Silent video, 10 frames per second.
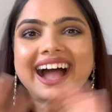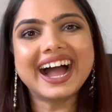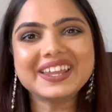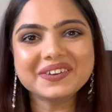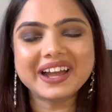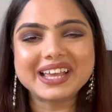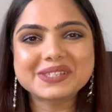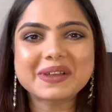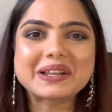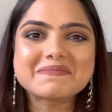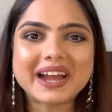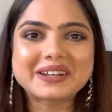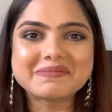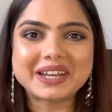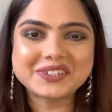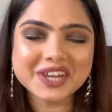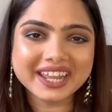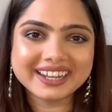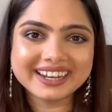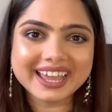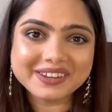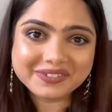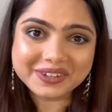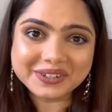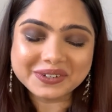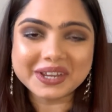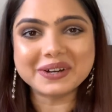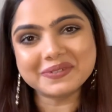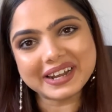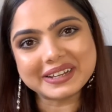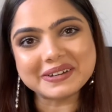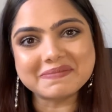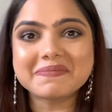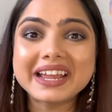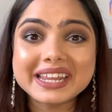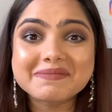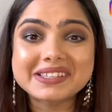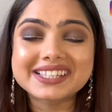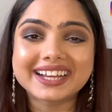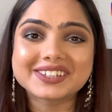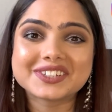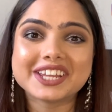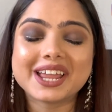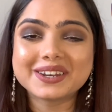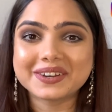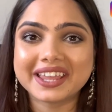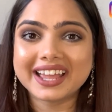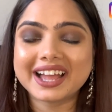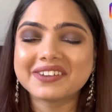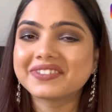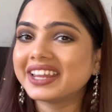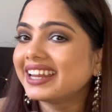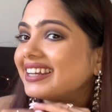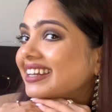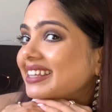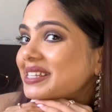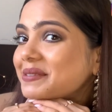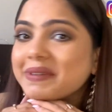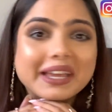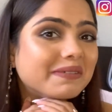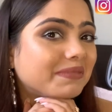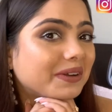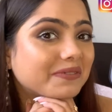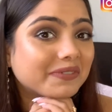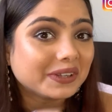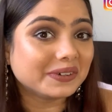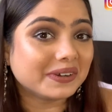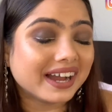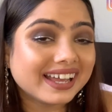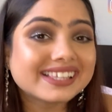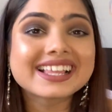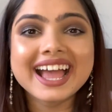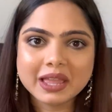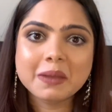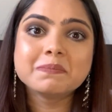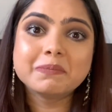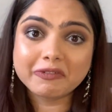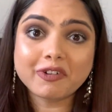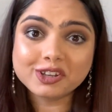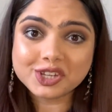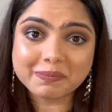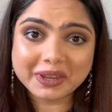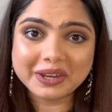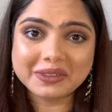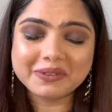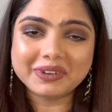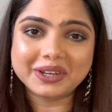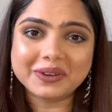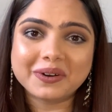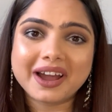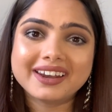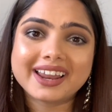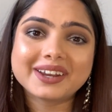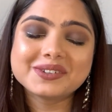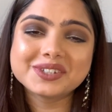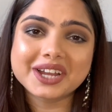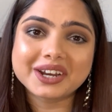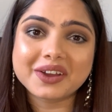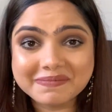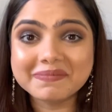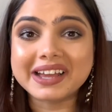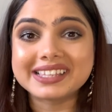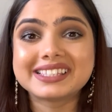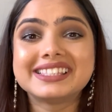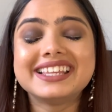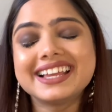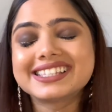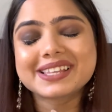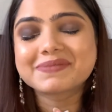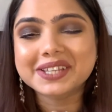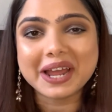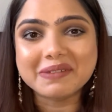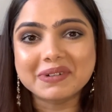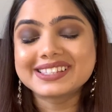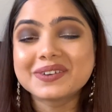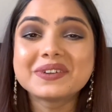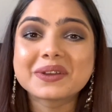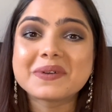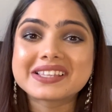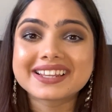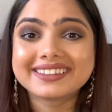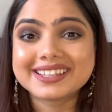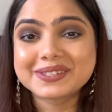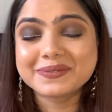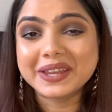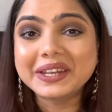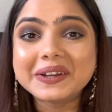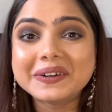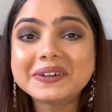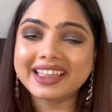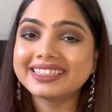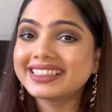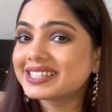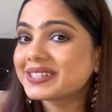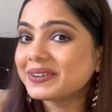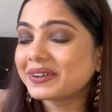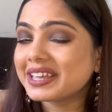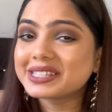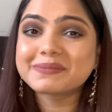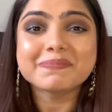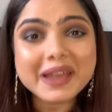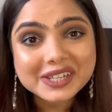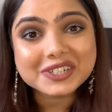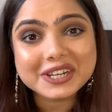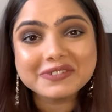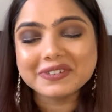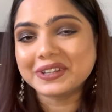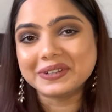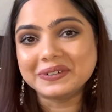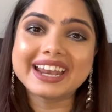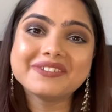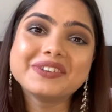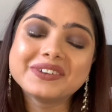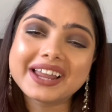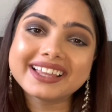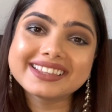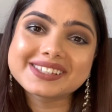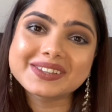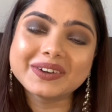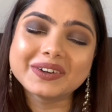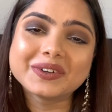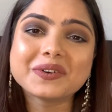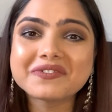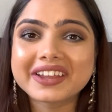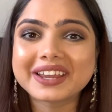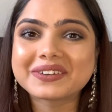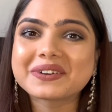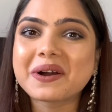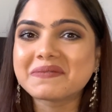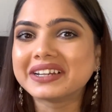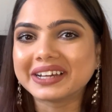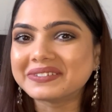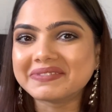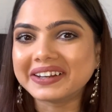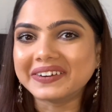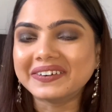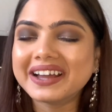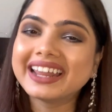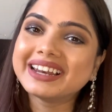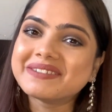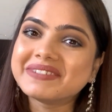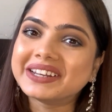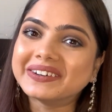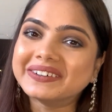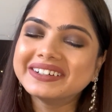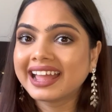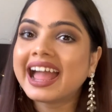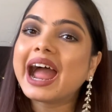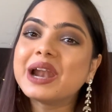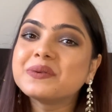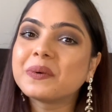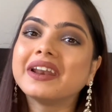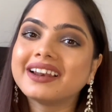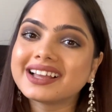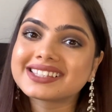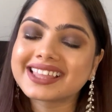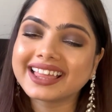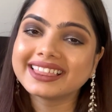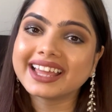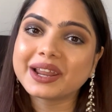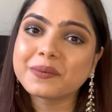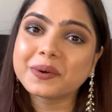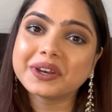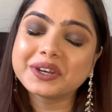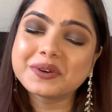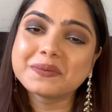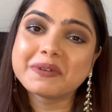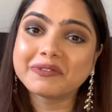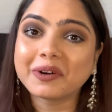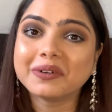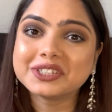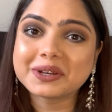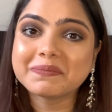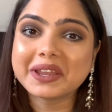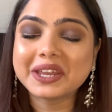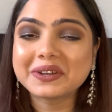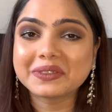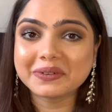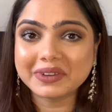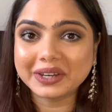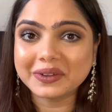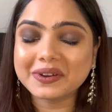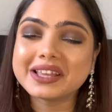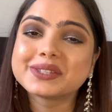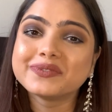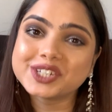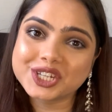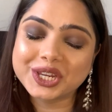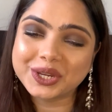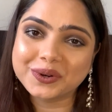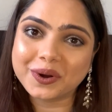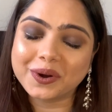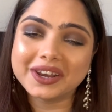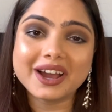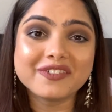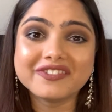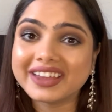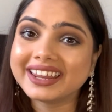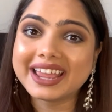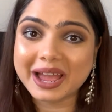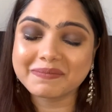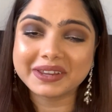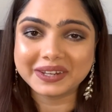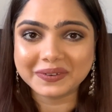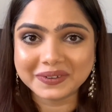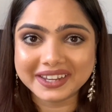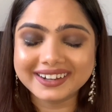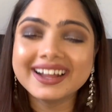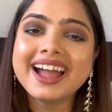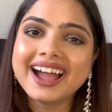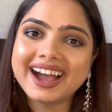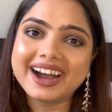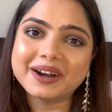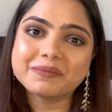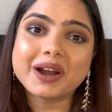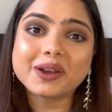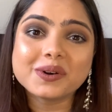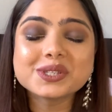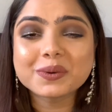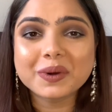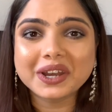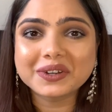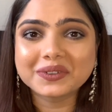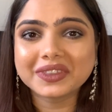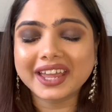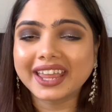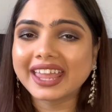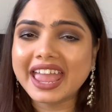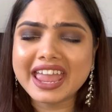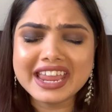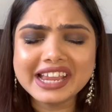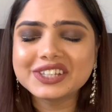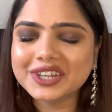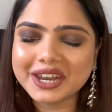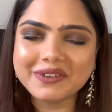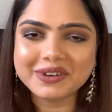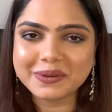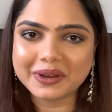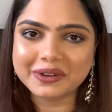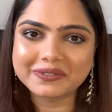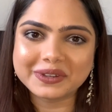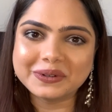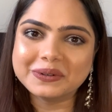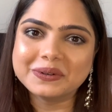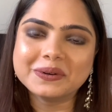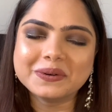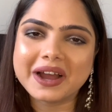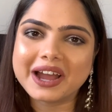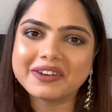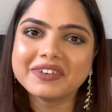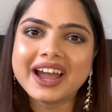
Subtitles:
you guys, welcome back to my channel, and if you're new here, welcome. My name is Sakshi and today I have created this makeup look for you guys. Before jumping into the video, I'd like to shout out my dear subscribers who requested this video, and this look is especially for you. And if you like this look, don't forget to comment down below and let me know. And one last thing that I wanted to before jumping into the video is wishing you all a very happy new year. I also wanted to thank each and every one of you who have